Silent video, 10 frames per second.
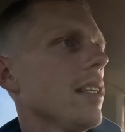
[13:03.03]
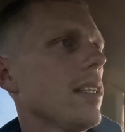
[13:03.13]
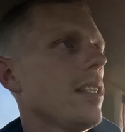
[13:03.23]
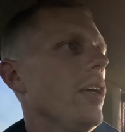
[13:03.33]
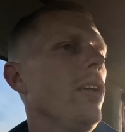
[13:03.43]

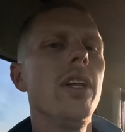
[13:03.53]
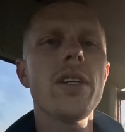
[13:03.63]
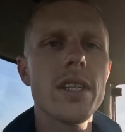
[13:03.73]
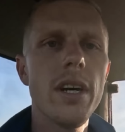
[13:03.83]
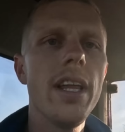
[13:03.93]
So it
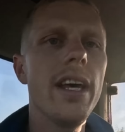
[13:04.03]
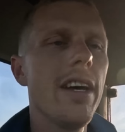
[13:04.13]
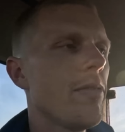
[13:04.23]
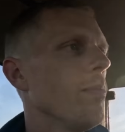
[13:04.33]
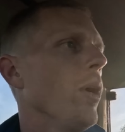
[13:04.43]
looks like
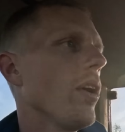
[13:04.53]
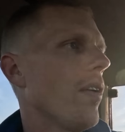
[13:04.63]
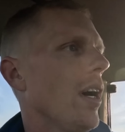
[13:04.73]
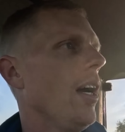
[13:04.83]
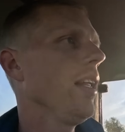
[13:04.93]
they've
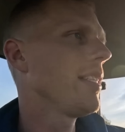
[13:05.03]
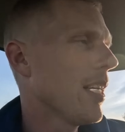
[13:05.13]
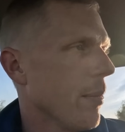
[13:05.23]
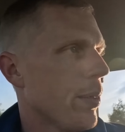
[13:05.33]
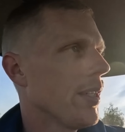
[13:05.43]
moderated
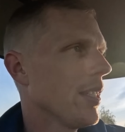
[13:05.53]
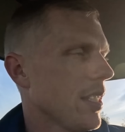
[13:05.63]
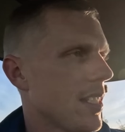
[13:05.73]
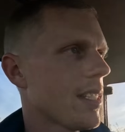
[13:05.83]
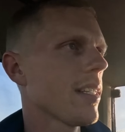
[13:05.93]
temperatures
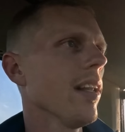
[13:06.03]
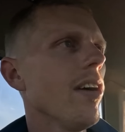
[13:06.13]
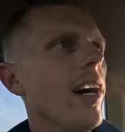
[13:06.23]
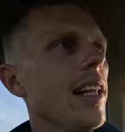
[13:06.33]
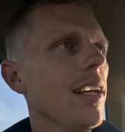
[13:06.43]

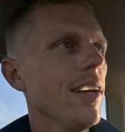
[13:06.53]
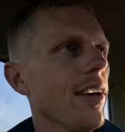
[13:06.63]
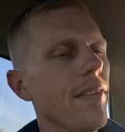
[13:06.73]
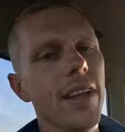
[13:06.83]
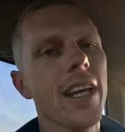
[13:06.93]
slightly
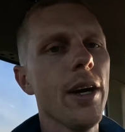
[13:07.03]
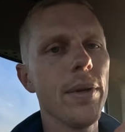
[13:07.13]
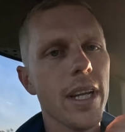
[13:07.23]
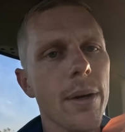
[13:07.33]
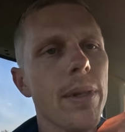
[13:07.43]
over the
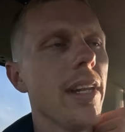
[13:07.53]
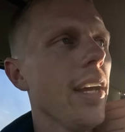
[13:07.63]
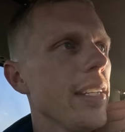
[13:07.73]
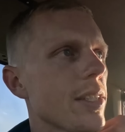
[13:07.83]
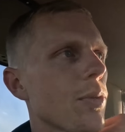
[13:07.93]
coming couple of days.